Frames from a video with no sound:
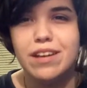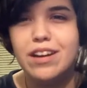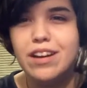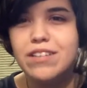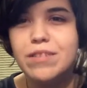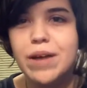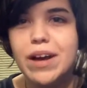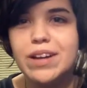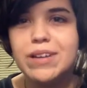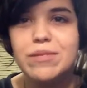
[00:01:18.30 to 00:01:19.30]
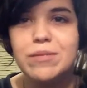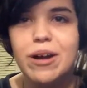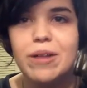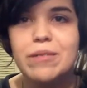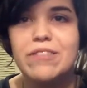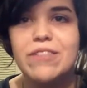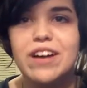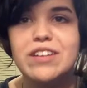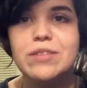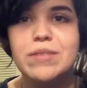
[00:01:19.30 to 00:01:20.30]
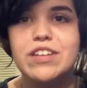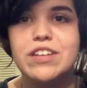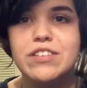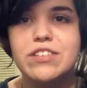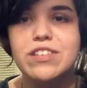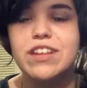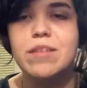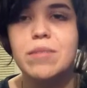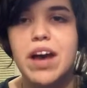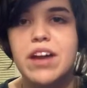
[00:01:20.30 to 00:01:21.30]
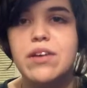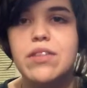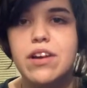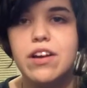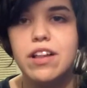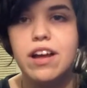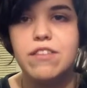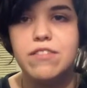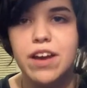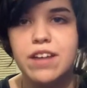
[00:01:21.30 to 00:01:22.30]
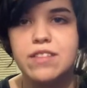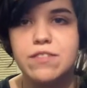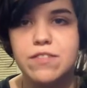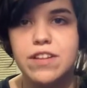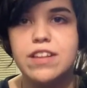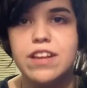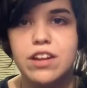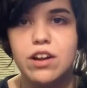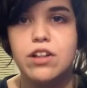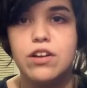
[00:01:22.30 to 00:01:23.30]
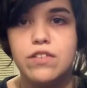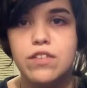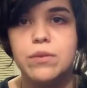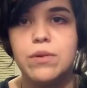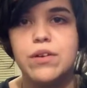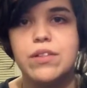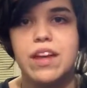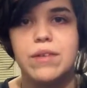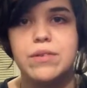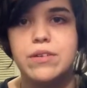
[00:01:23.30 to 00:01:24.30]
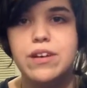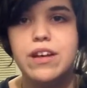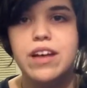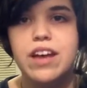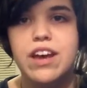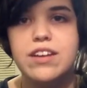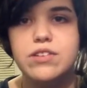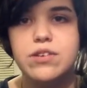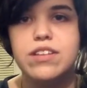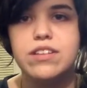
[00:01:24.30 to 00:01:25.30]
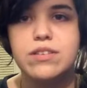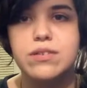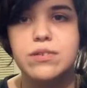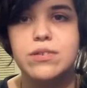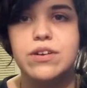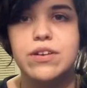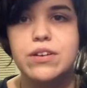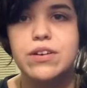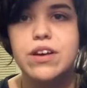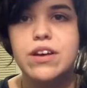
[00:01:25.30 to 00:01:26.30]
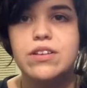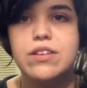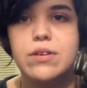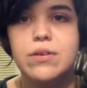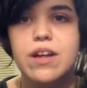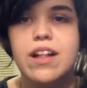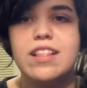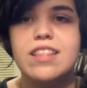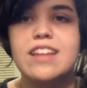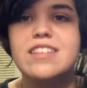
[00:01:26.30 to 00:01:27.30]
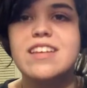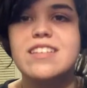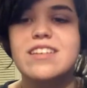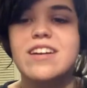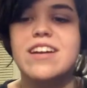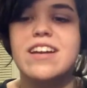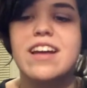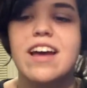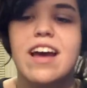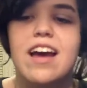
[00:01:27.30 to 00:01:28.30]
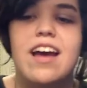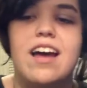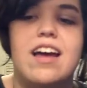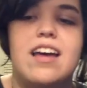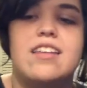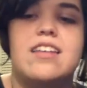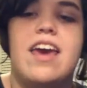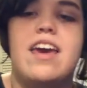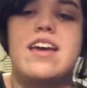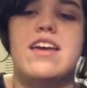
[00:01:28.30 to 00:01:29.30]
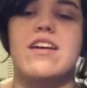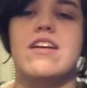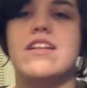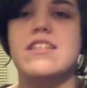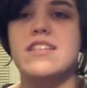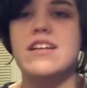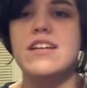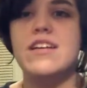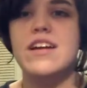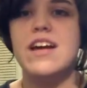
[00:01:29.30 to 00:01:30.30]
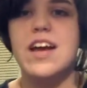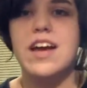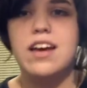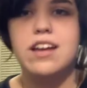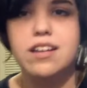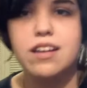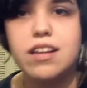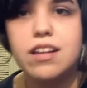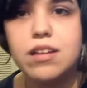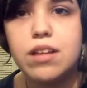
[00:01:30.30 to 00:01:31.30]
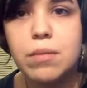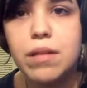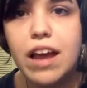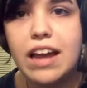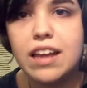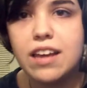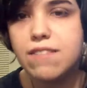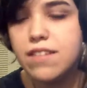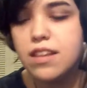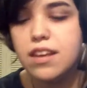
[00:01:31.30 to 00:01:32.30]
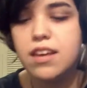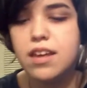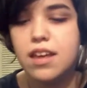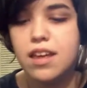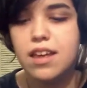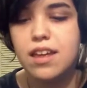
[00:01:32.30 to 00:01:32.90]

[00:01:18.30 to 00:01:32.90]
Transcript: Not everybody will probably find too much interest in it, but I know there are a lot of fans of Finland all over the world that will enjoy this tutorial. So let's get started. Take your concealer and apply it evenly.